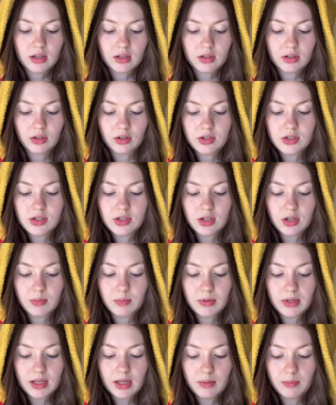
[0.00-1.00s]
Goods
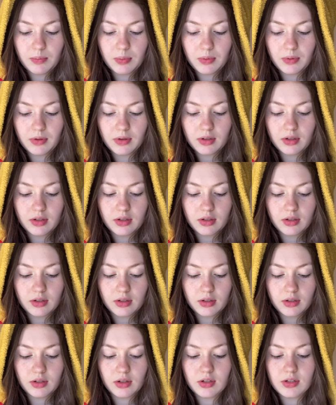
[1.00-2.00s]

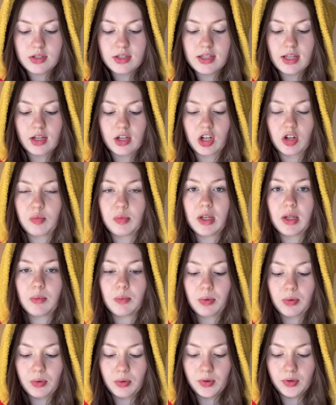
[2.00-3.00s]
that could be
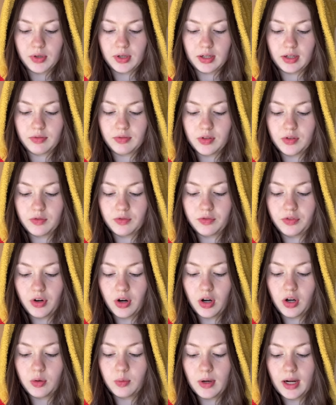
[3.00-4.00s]
imported from
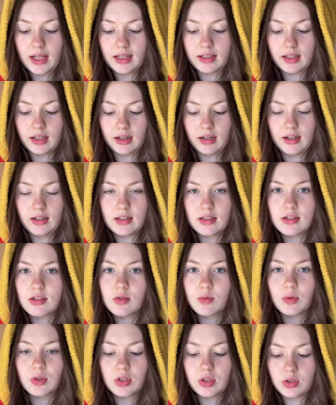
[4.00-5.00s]
faraway
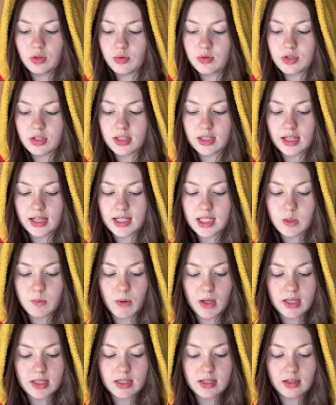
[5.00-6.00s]
lands were hugely
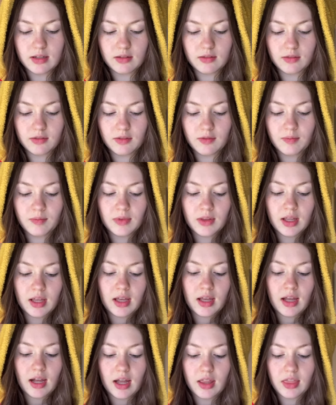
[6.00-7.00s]
expensive,
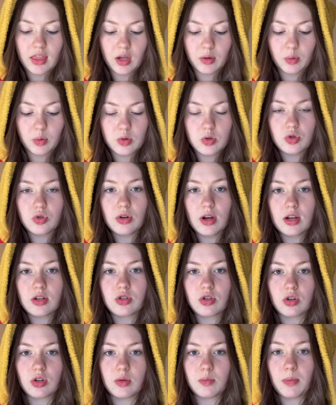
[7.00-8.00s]
and they were
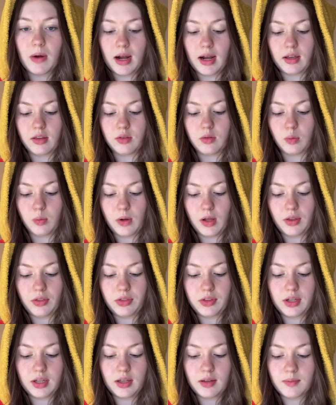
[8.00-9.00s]
treasured by the
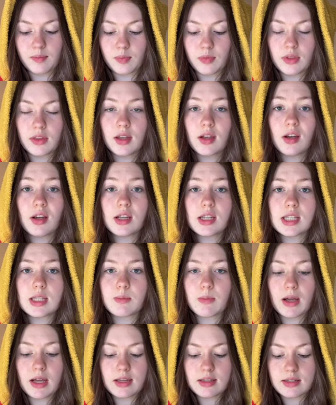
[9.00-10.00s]
wealthy.
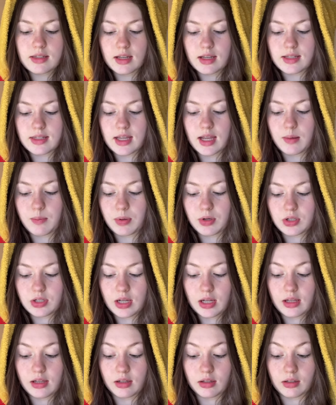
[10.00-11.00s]
Spices in
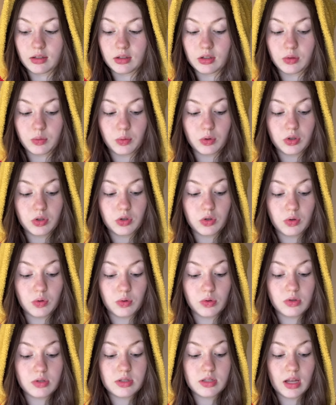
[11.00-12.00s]
particular were
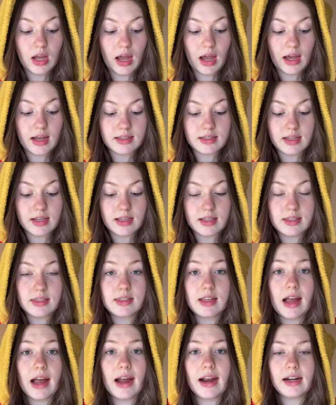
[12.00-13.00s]
used as a
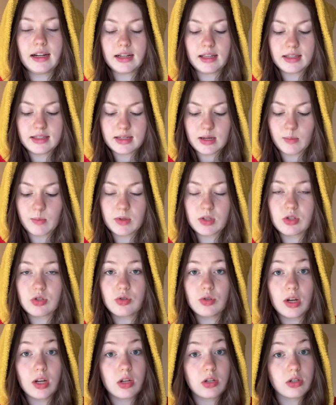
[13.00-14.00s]
sign and
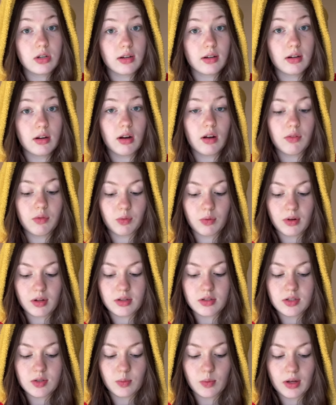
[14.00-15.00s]
demonstration of
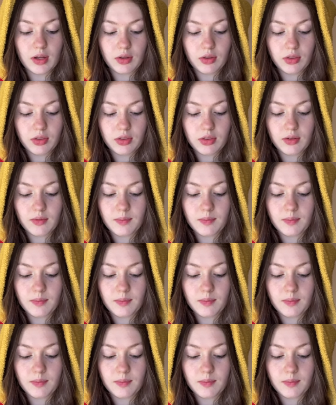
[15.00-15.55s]
one's wealth.